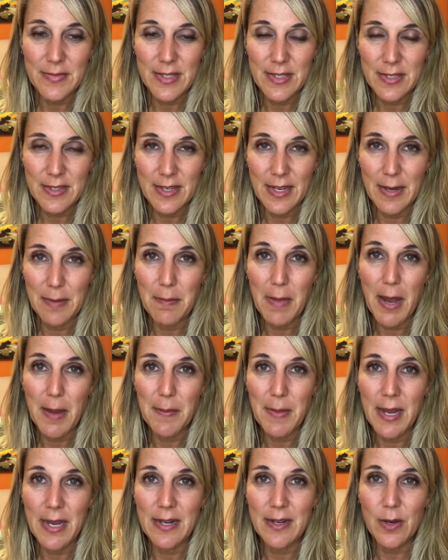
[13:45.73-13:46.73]
in my
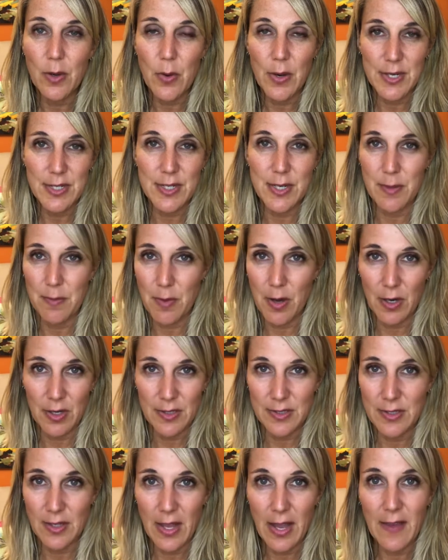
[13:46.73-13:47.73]
mind, a question mark.
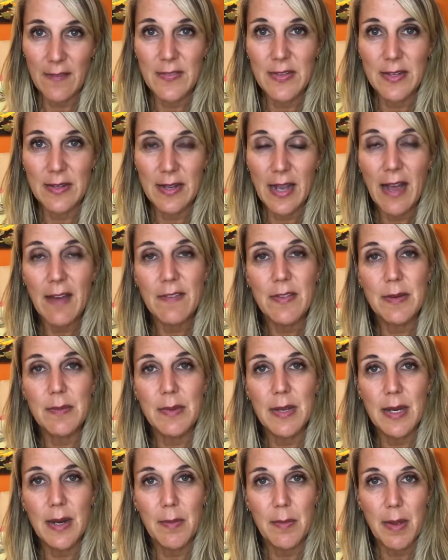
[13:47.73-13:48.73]
Still, I haven't
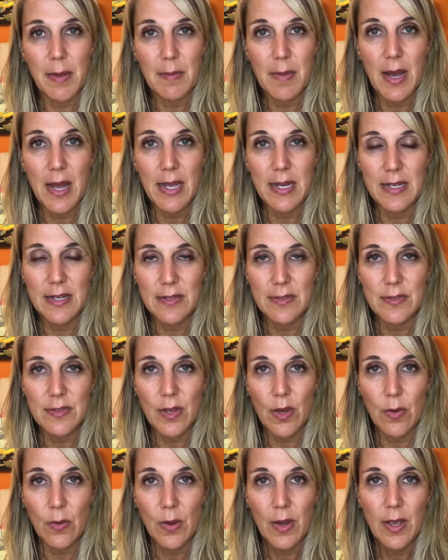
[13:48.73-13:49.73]
made up my mind, and
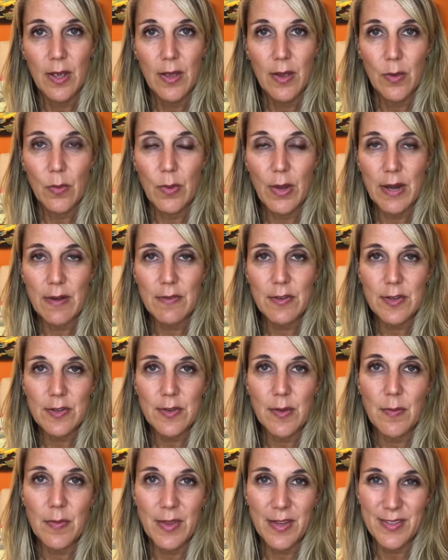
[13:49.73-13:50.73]
so whenever
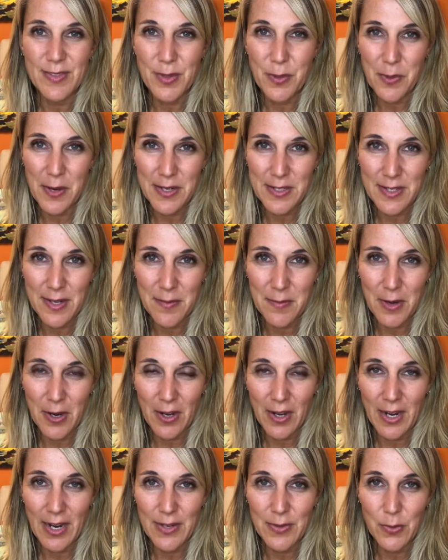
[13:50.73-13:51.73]
something's a question
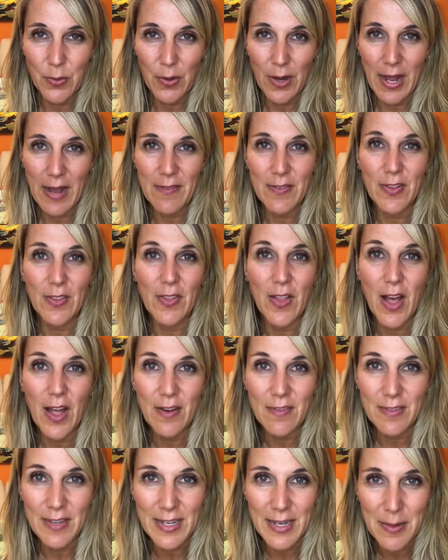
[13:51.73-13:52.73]
mark, I don't have a lot
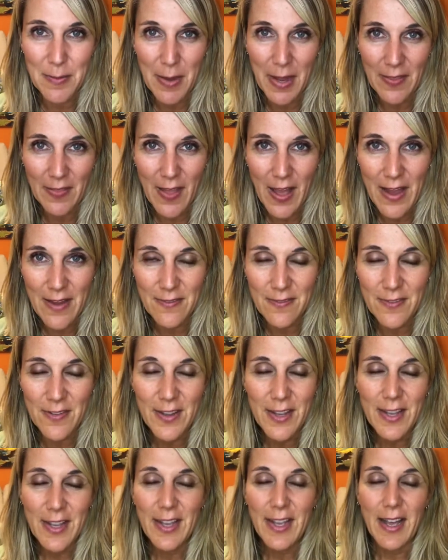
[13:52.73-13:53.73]
of it in my life.
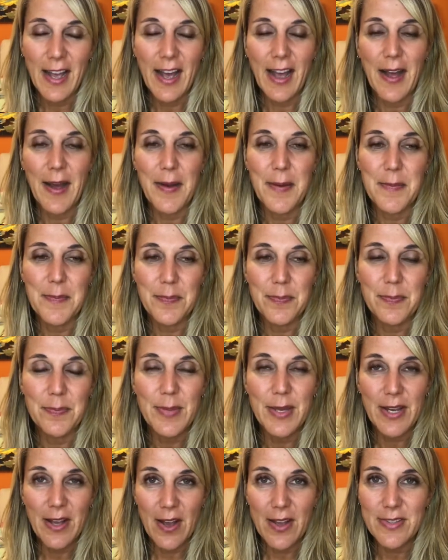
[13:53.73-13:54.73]

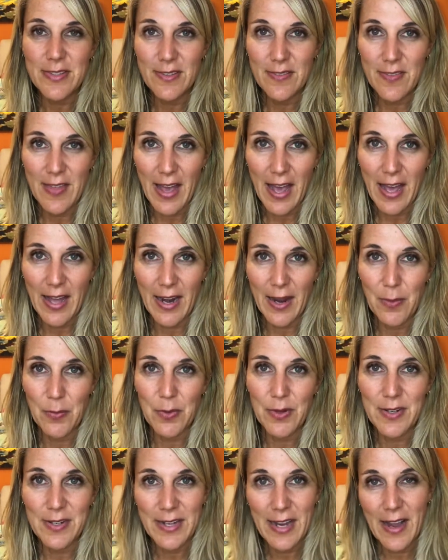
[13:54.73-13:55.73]
Because of that, I
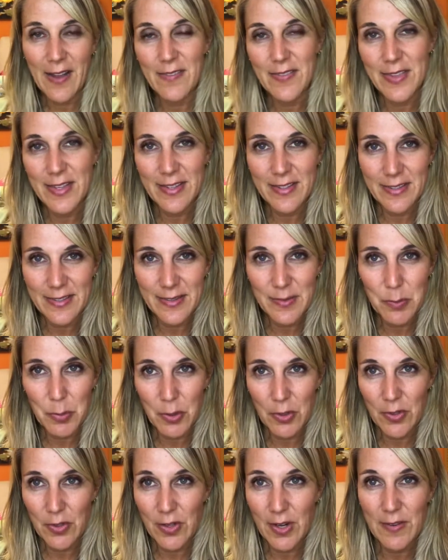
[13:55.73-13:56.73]
wouldn't have this
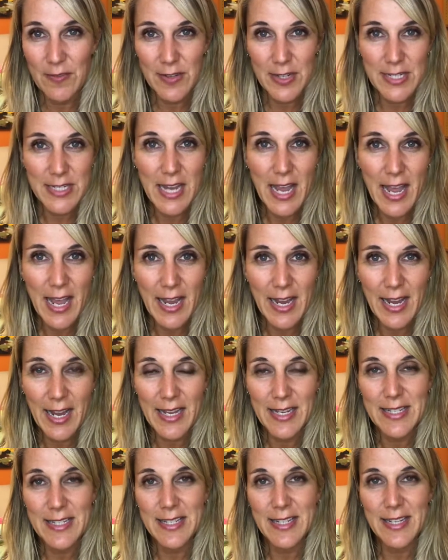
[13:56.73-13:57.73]
burger every day.
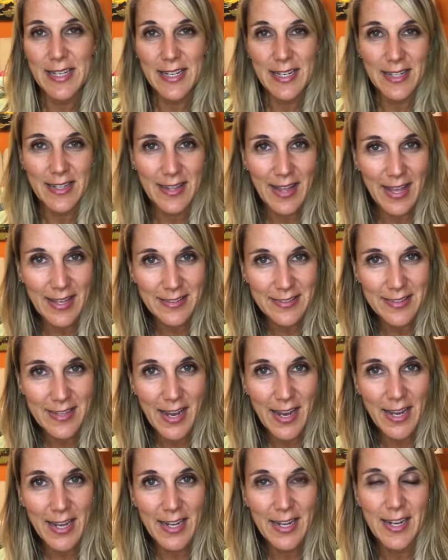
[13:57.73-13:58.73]
I did eat it last
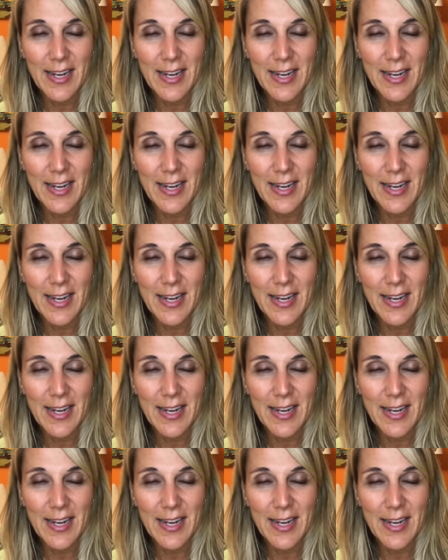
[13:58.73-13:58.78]
night.